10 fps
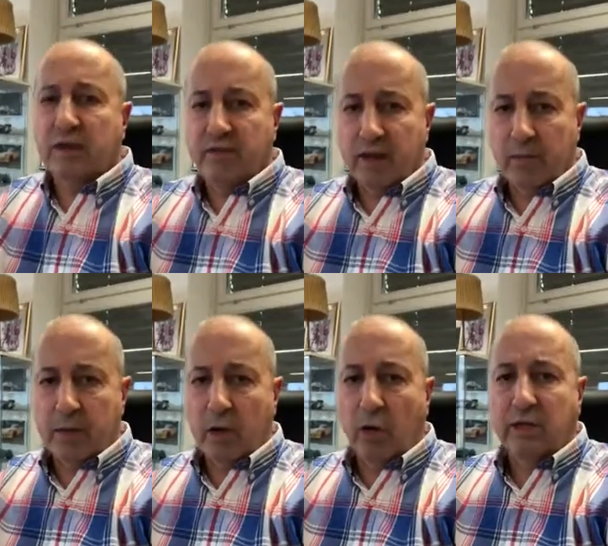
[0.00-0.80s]
are
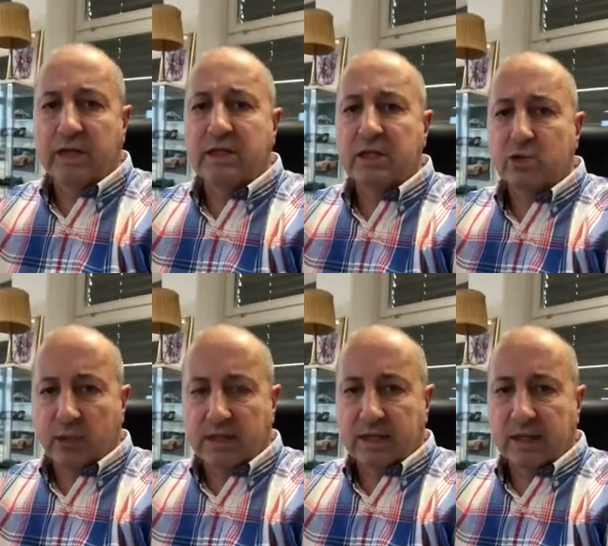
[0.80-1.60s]
developing all this in
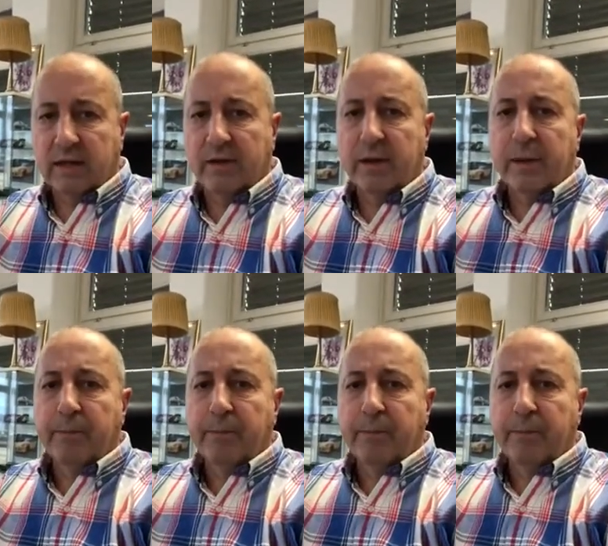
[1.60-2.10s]
Switzerland.